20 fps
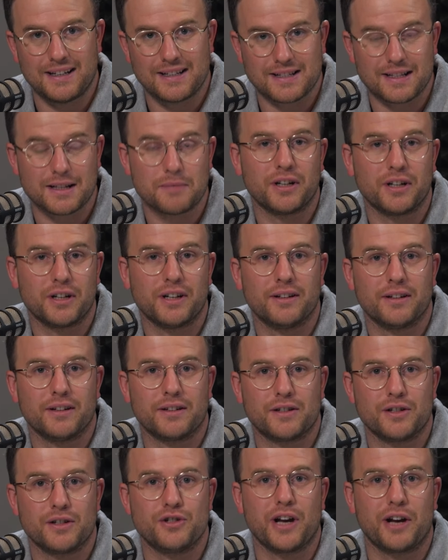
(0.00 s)
is
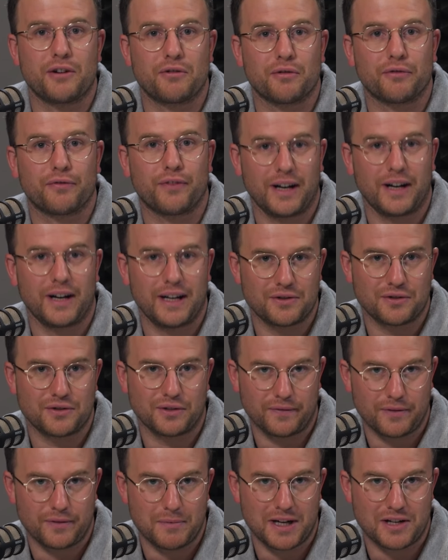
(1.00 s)
limited to general financial
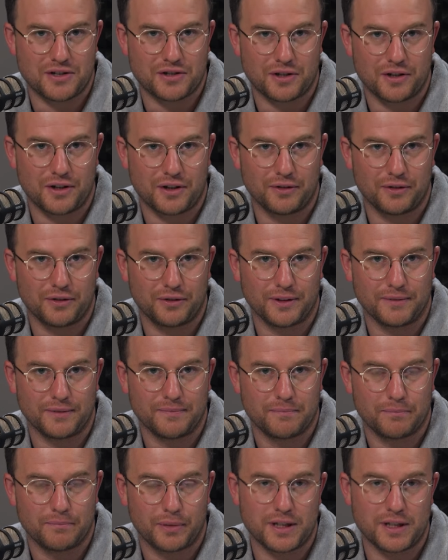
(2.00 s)
information only.